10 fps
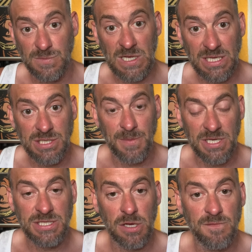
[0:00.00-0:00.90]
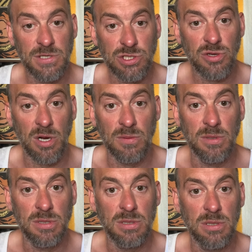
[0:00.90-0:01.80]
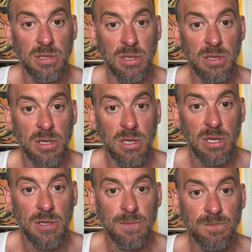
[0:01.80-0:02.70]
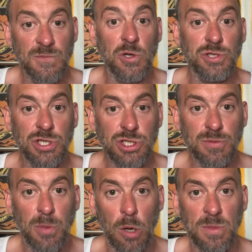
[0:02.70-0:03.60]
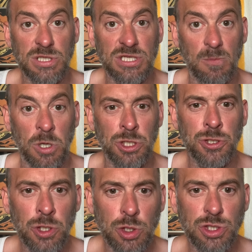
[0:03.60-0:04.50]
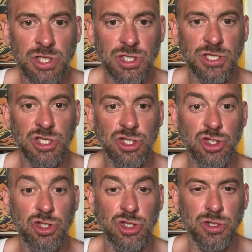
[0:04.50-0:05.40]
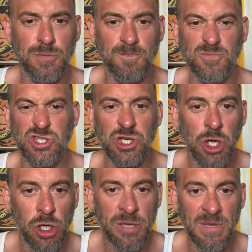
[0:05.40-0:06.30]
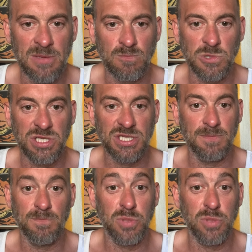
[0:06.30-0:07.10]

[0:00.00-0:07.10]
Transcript: Takes a bit of self-control. Not to just pop at someone. Not to just chime in with some